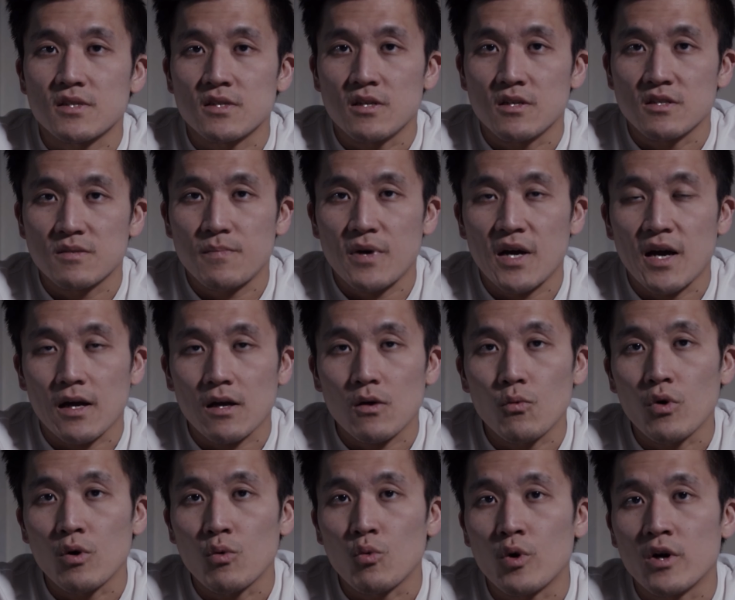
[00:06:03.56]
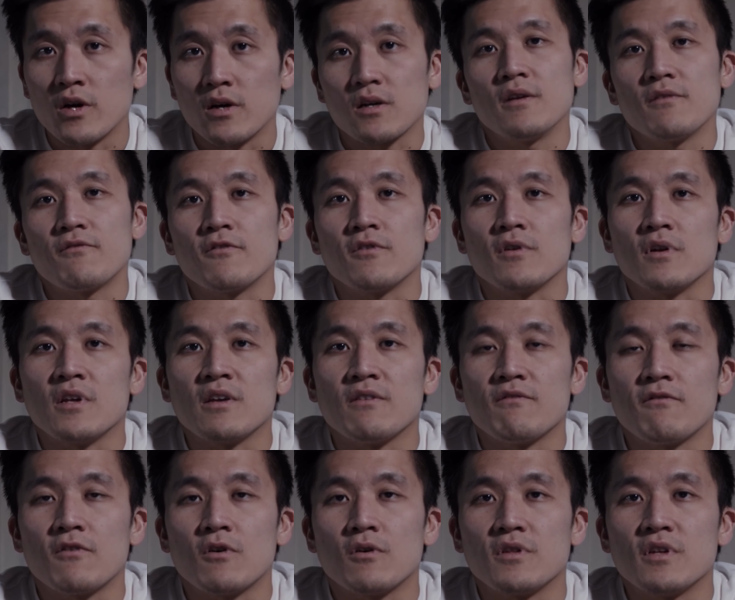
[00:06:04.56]
in this pack will work differently
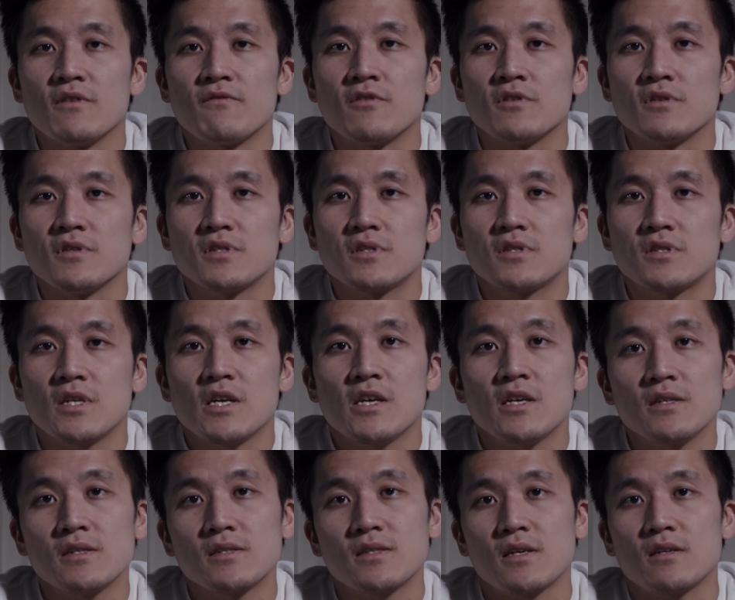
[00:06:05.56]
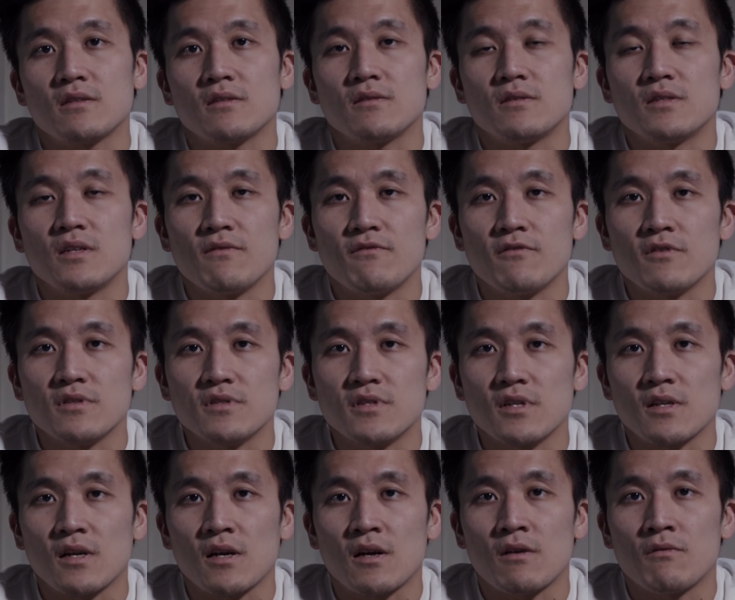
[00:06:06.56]
for different scenes and different
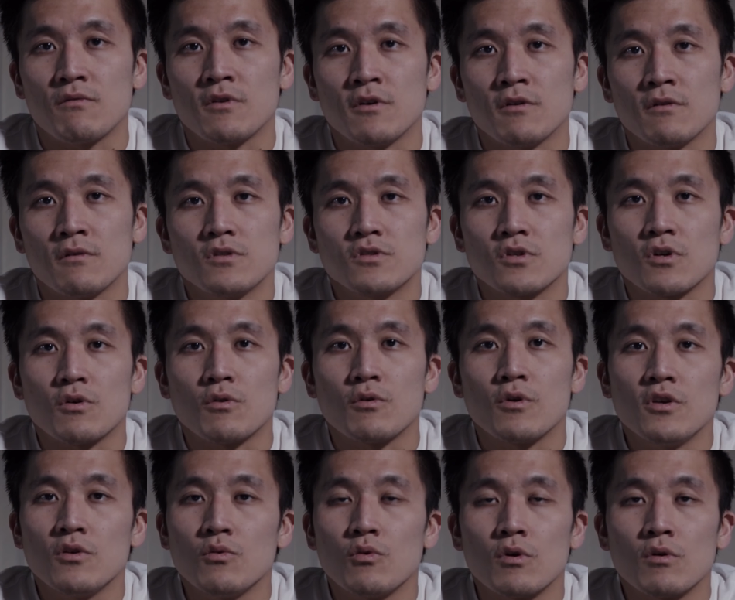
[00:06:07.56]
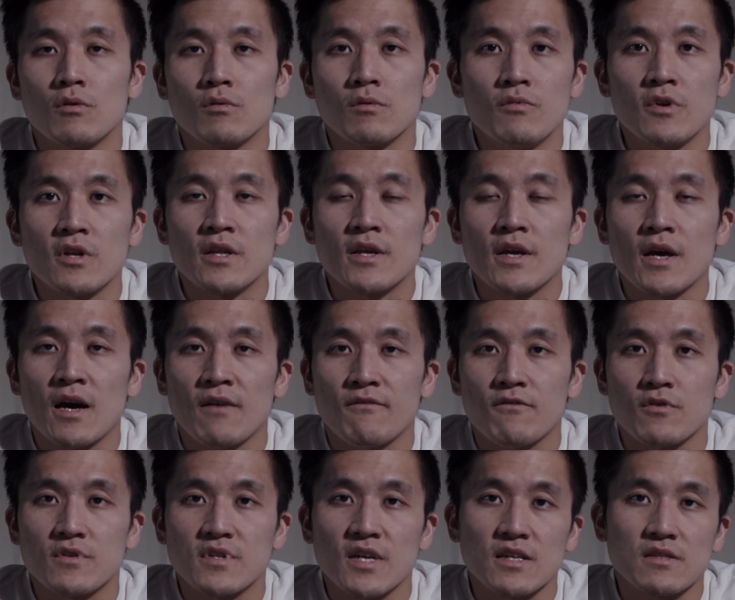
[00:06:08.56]
scenarios. So you will really
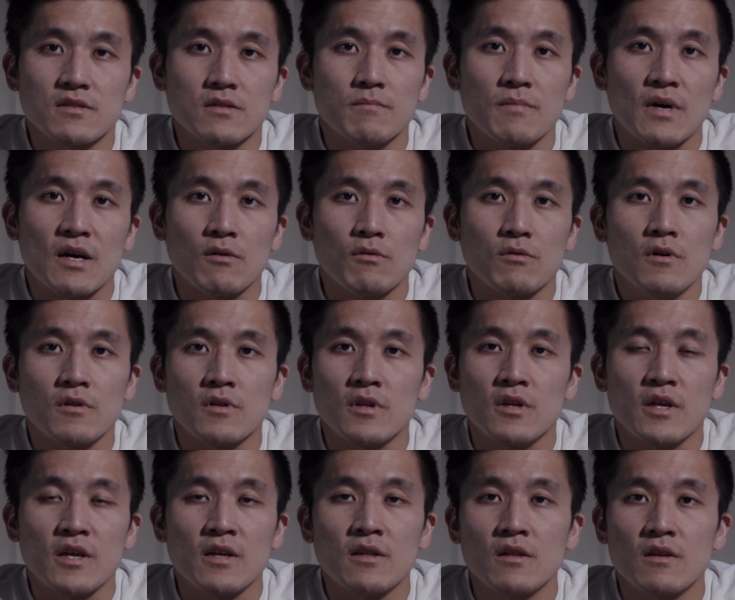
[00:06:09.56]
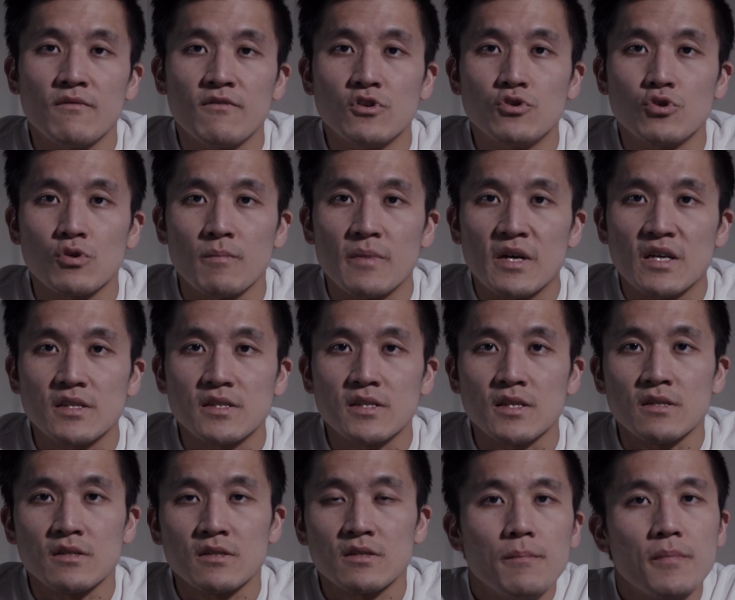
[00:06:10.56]
have to test them out on an individual
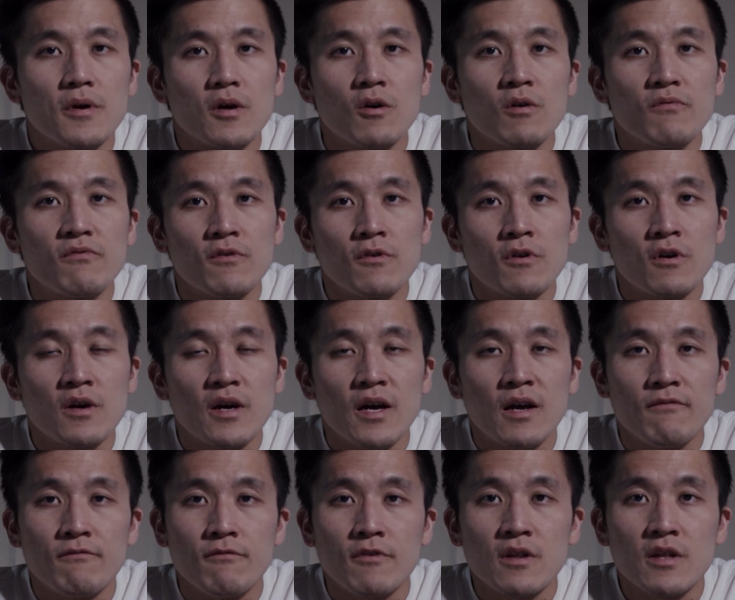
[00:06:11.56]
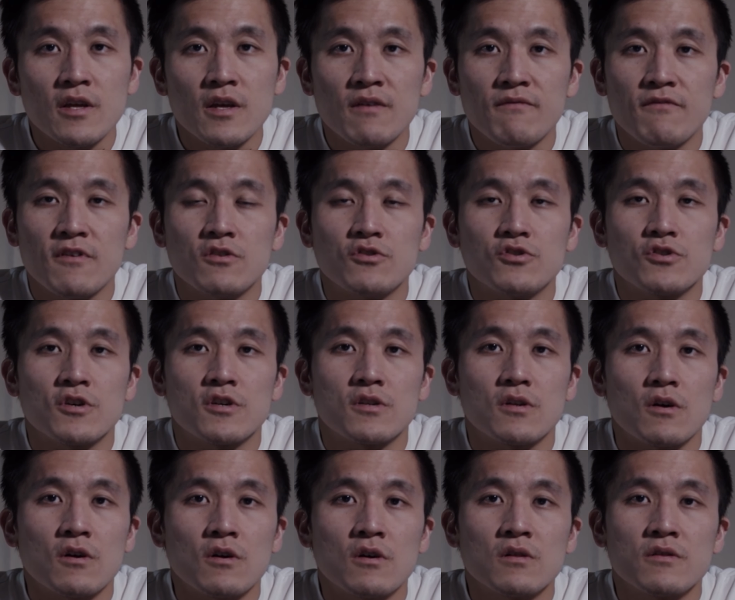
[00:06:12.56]
basis. But overall, I really have enjoyed
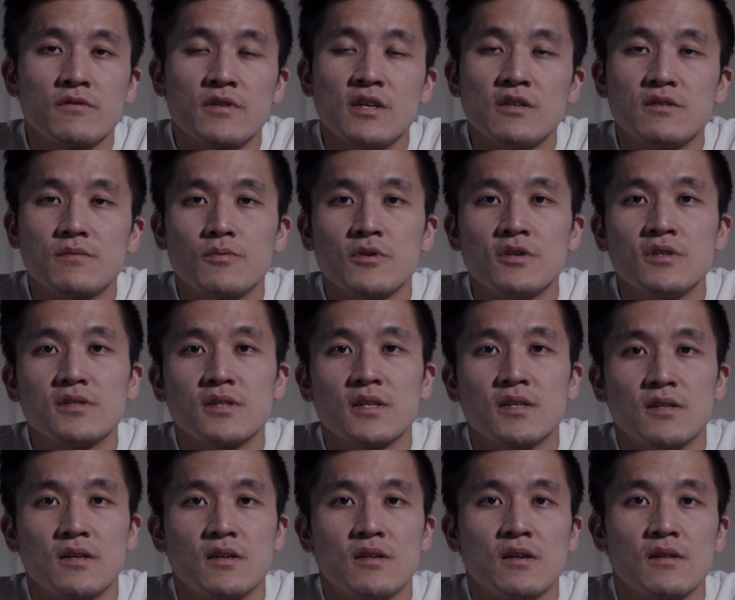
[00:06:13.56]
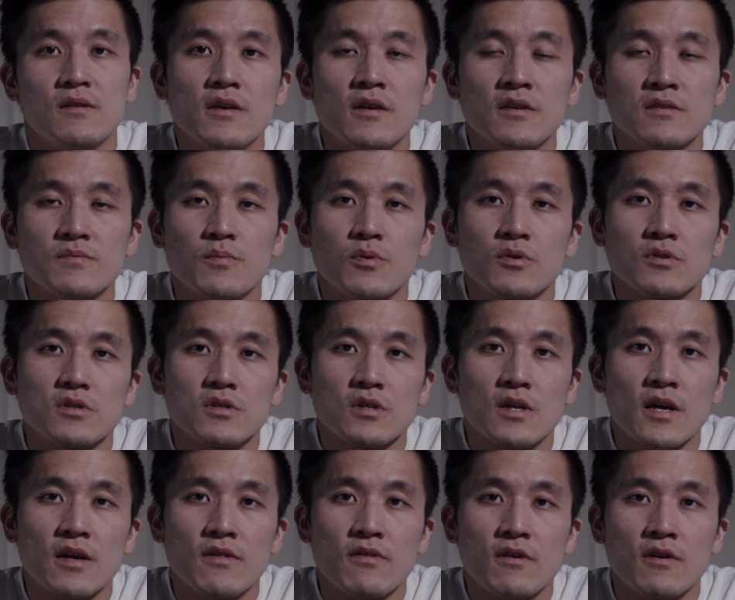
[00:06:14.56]
all of these presets that he has put
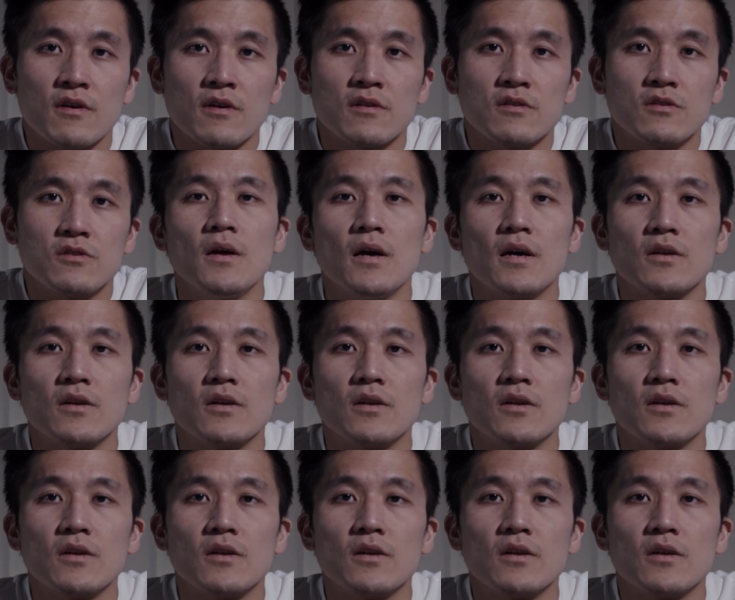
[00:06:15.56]
together.